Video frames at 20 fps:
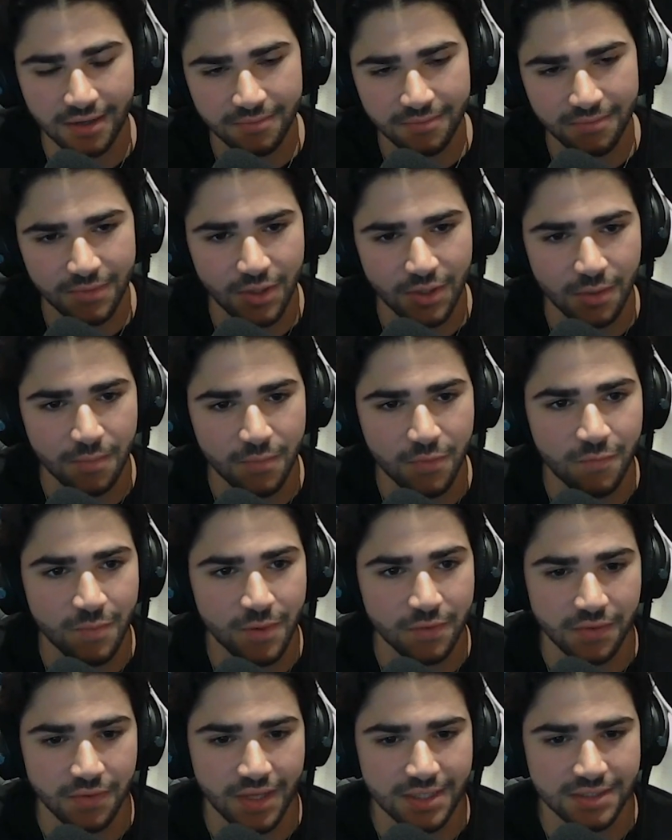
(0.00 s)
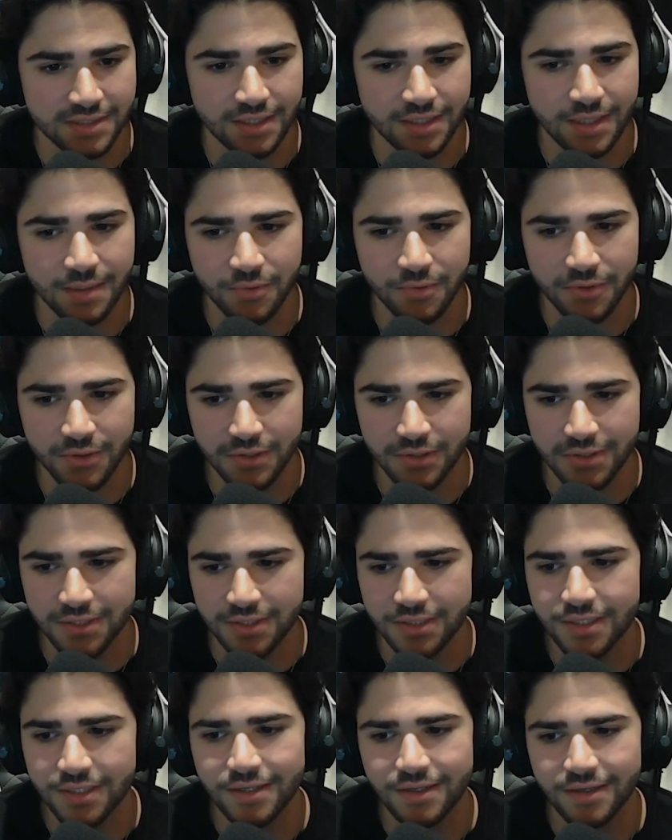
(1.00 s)
movement over the last like couple of
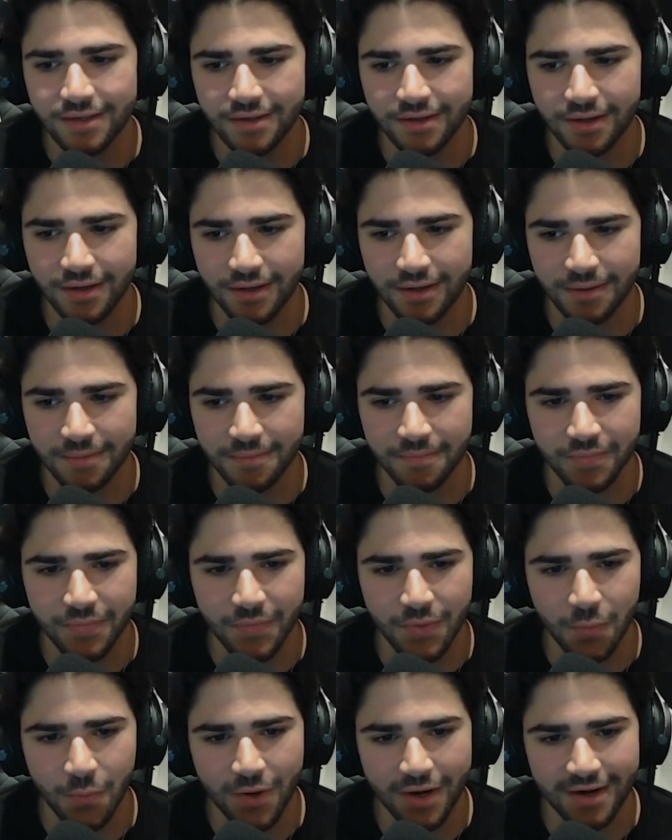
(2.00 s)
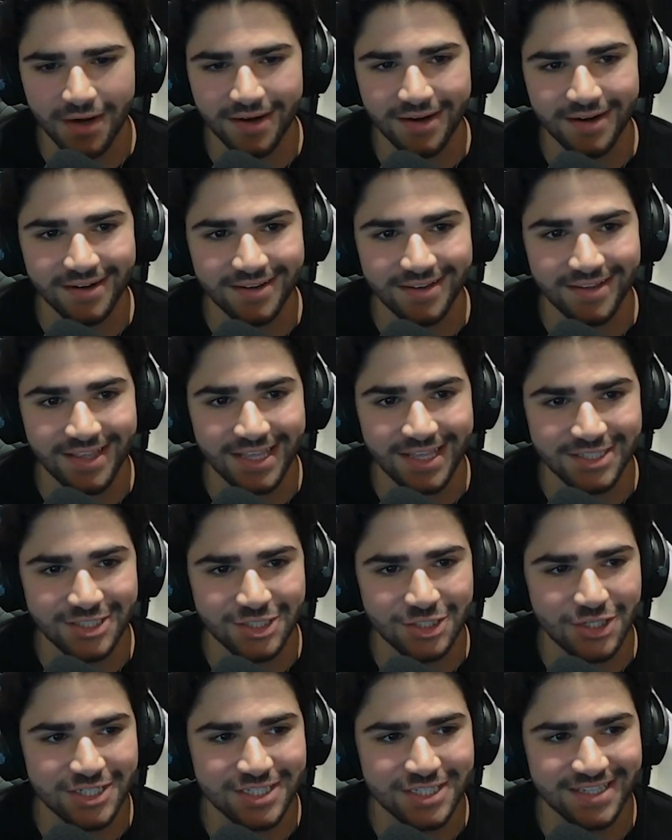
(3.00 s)
years. Where it's
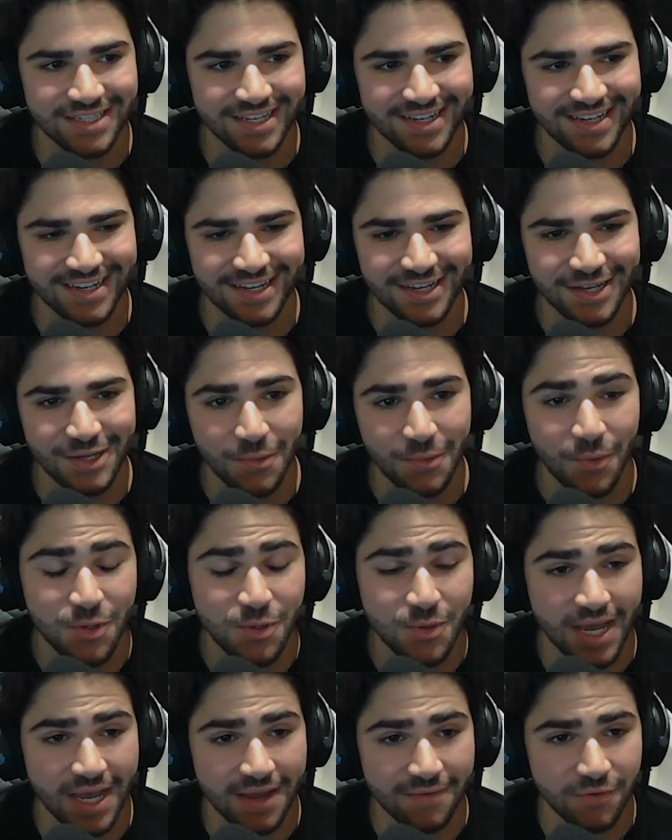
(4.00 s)
just when you have